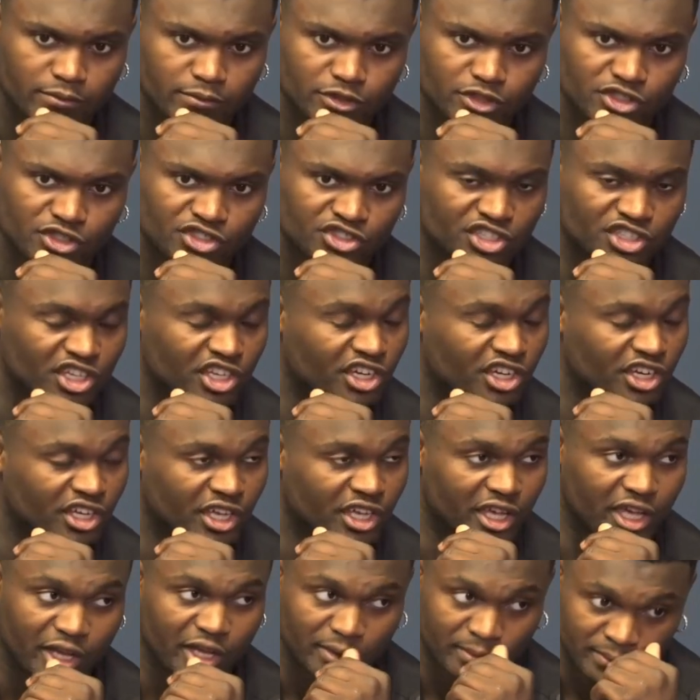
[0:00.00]
just seeing the
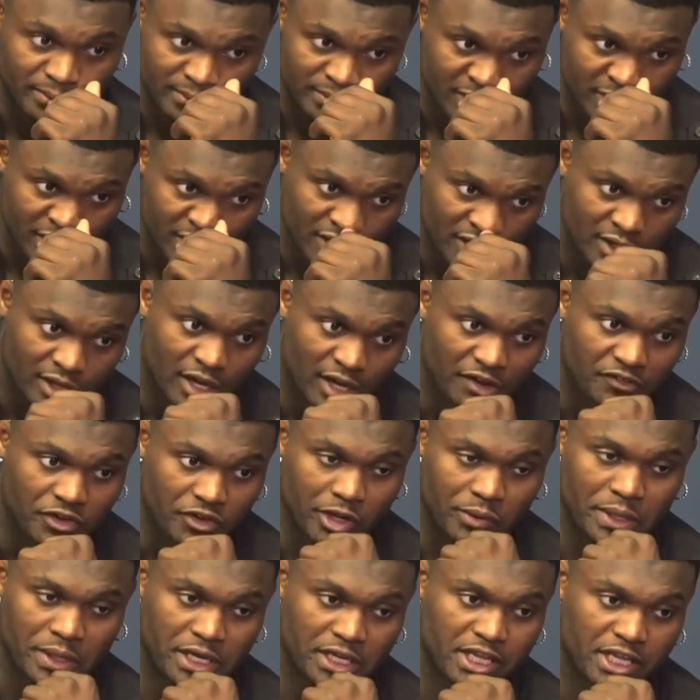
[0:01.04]
game. I
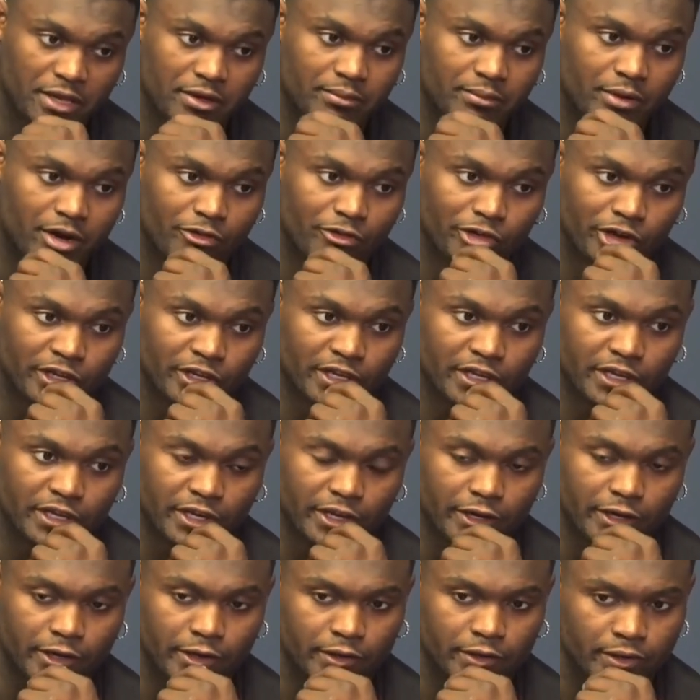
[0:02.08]
feel like when I came in my rookie
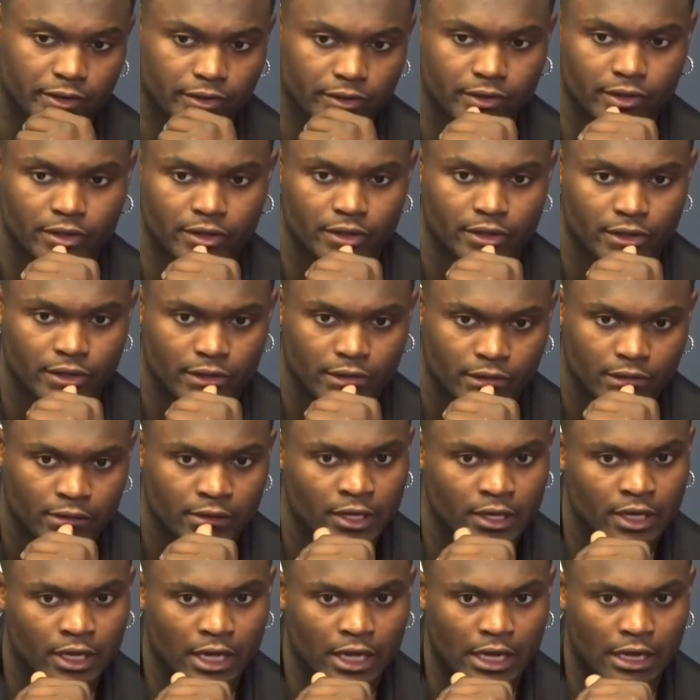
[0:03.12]
year,
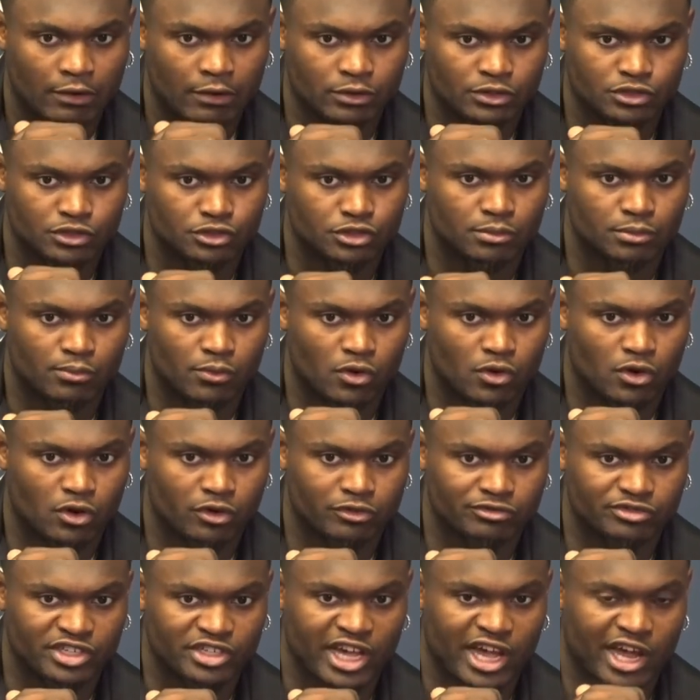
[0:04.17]
I was using more
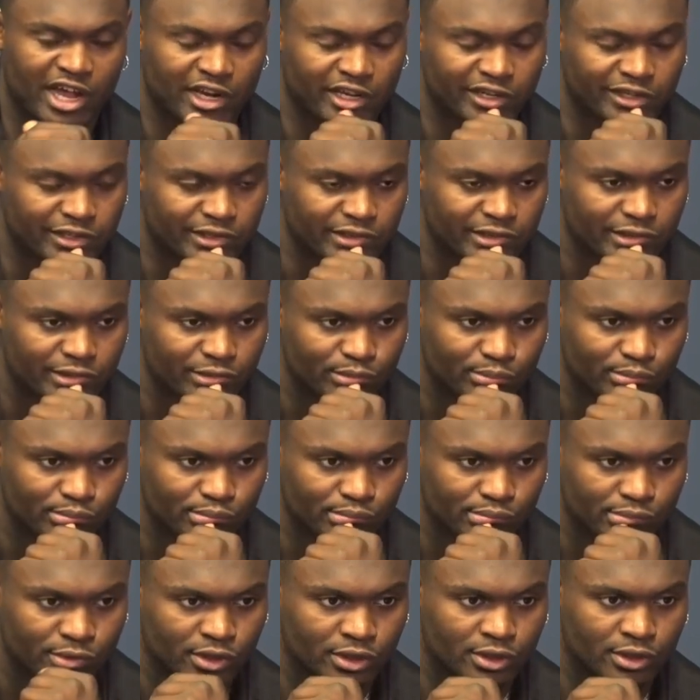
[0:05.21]
of talent
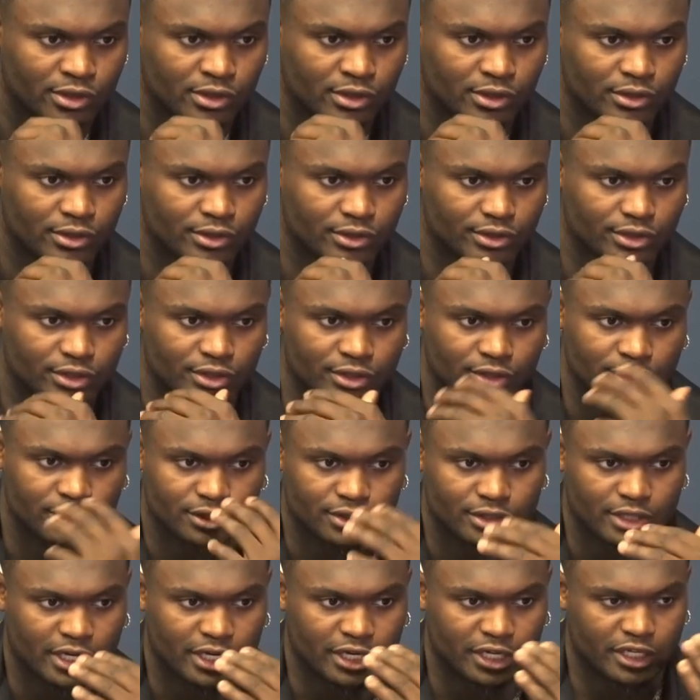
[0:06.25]

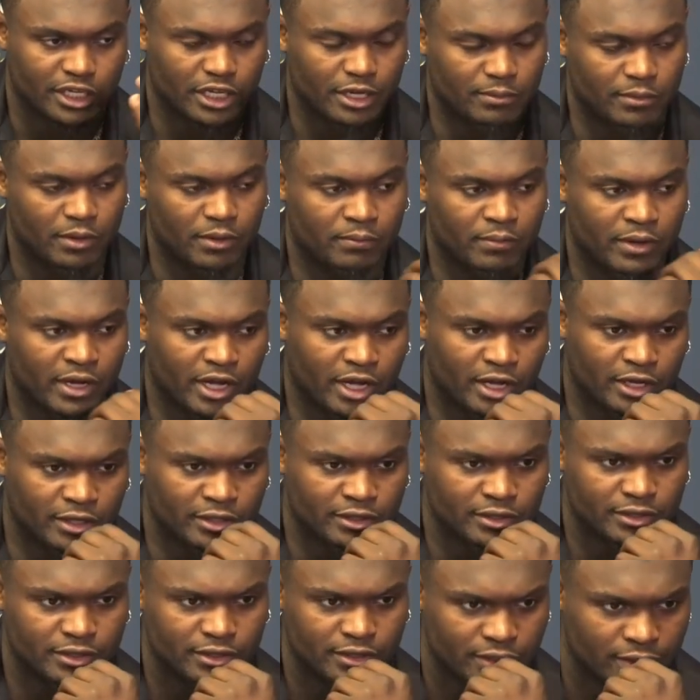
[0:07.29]
to kind of get me by.
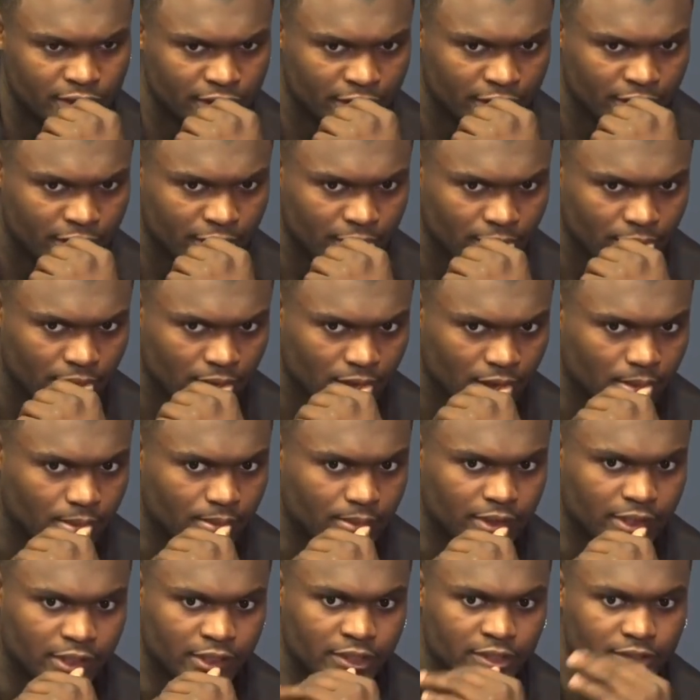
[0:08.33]

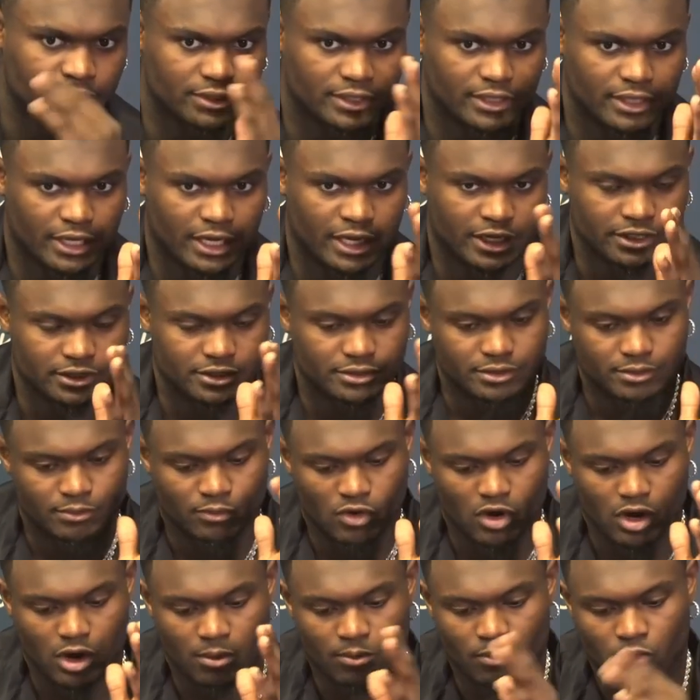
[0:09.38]
But as the
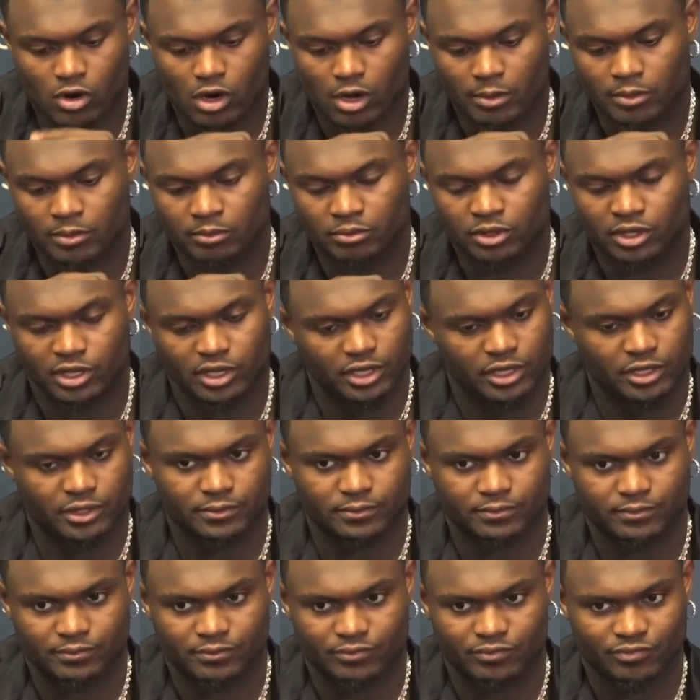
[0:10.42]
more and more I've been
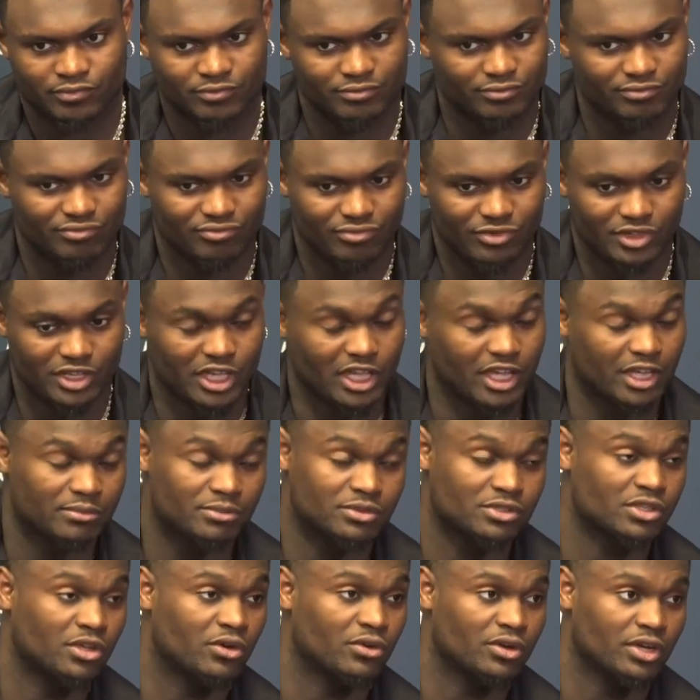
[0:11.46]
playing, the game
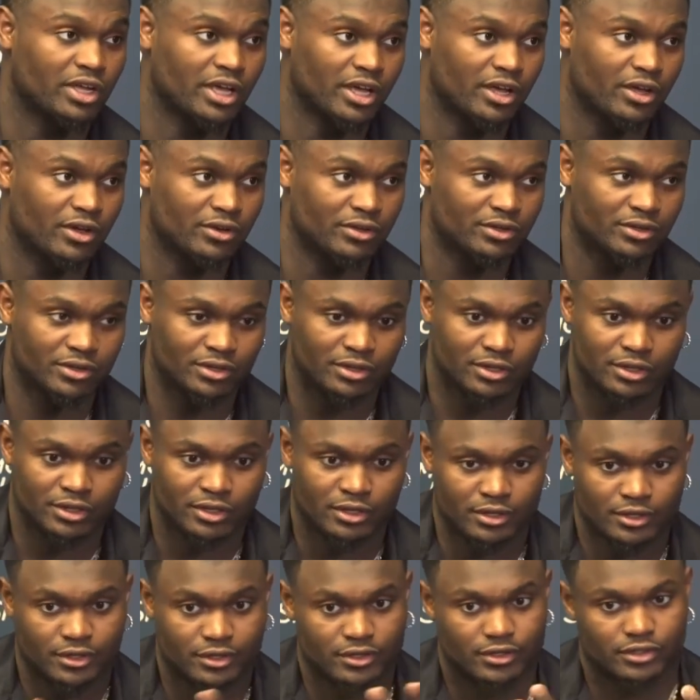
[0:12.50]
slowed down.
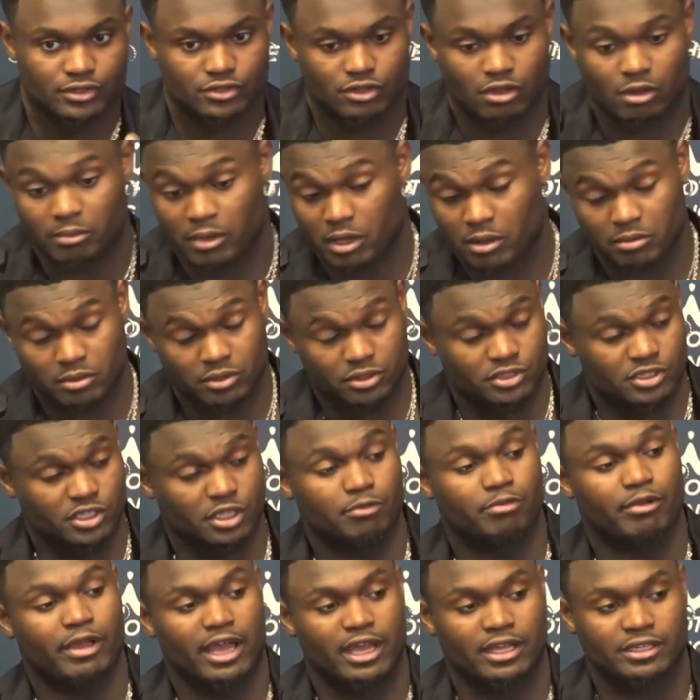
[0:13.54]
So I'm able to
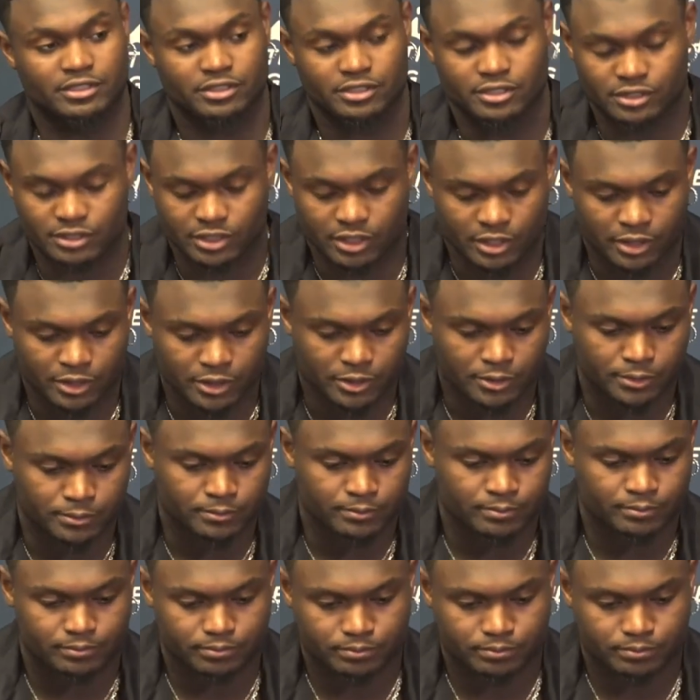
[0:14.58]
see passes. I